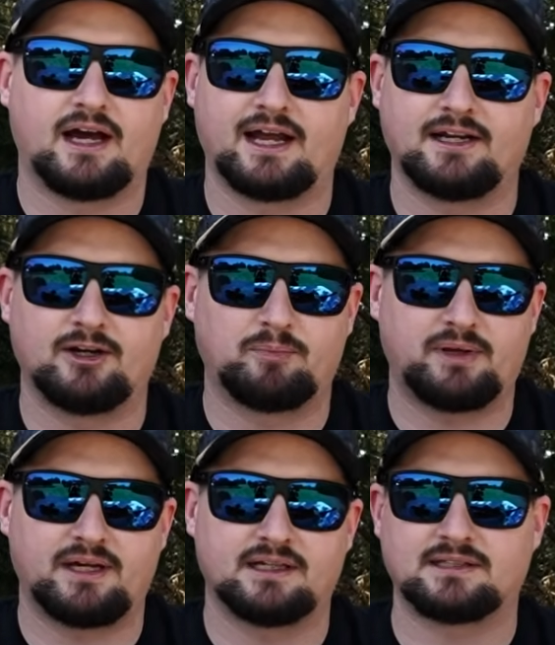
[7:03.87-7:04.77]
I hear
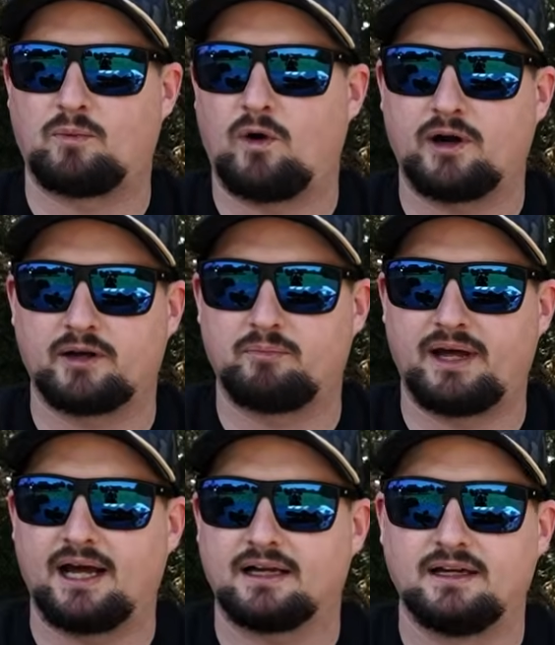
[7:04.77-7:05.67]
pigs, I'm walking
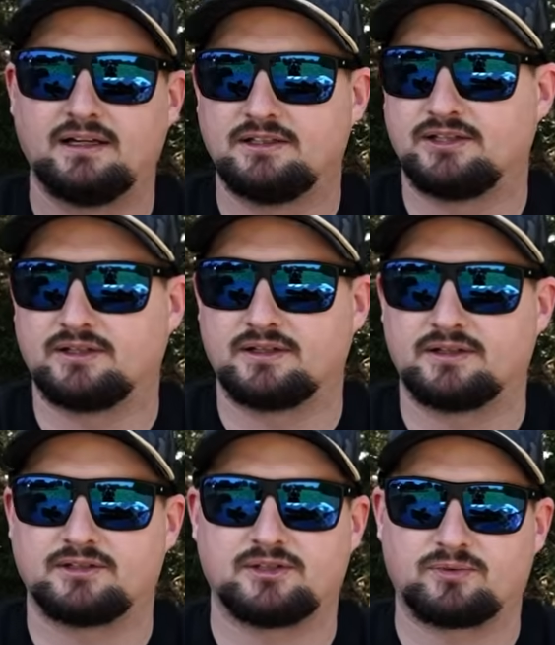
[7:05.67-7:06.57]
back to
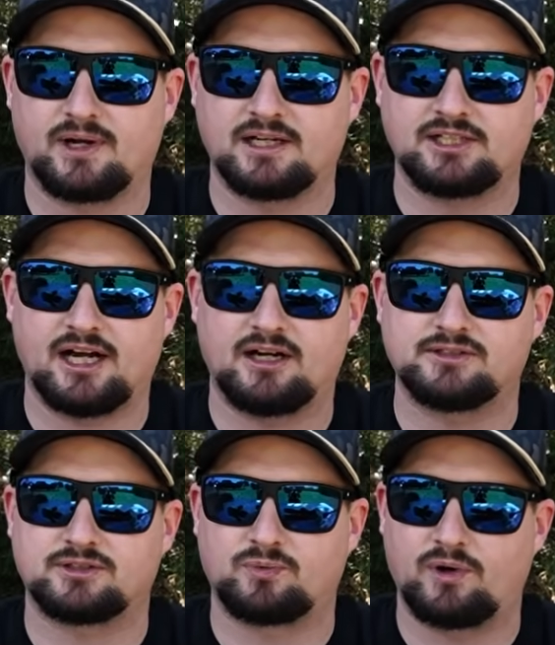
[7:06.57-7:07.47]
the ranch
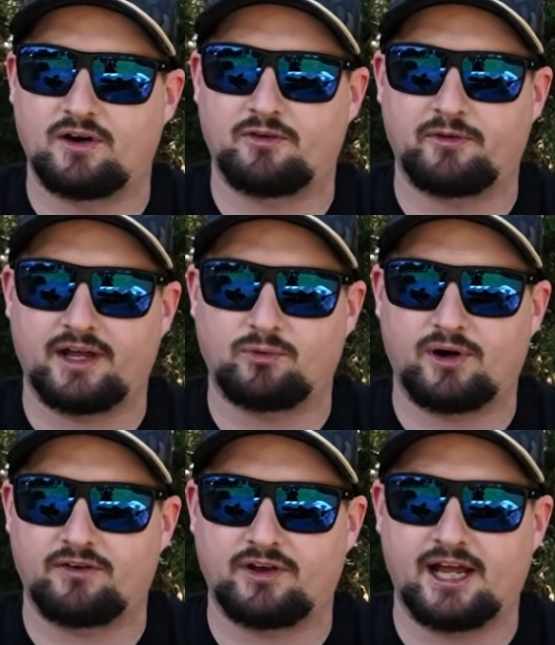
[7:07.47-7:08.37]
house or
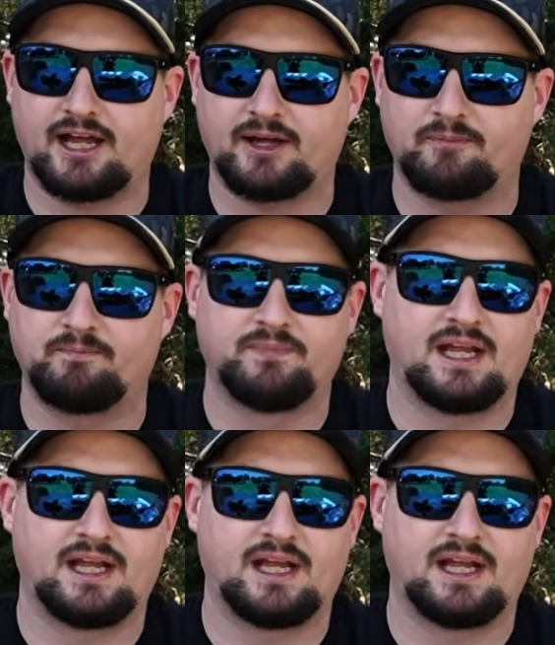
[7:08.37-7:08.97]
wherever I am,